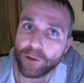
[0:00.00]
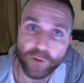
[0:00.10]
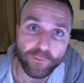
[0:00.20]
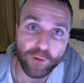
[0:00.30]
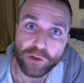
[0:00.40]

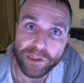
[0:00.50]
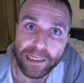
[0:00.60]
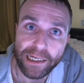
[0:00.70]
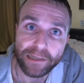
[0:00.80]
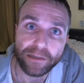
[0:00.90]
You've already
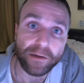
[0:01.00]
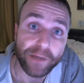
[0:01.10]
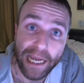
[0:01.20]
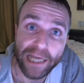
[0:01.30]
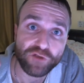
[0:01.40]
seen
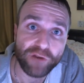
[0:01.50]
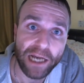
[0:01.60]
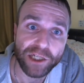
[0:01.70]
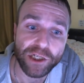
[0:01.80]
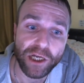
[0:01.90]
the Aitch
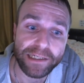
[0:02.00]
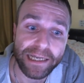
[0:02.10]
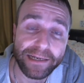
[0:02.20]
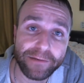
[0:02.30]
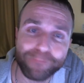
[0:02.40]
reaction that I
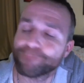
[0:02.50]
did.